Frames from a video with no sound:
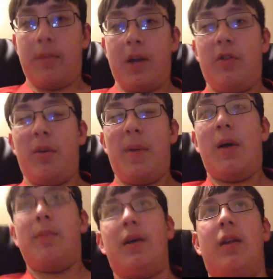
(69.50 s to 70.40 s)
basically
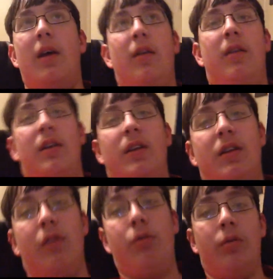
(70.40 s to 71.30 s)
about, because I said
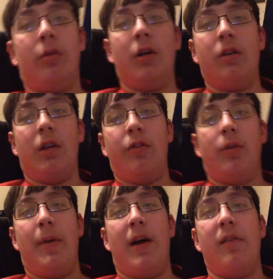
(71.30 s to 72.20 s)
that this was what today
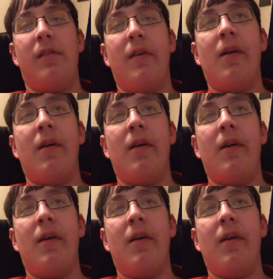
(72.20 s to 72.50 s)
was about.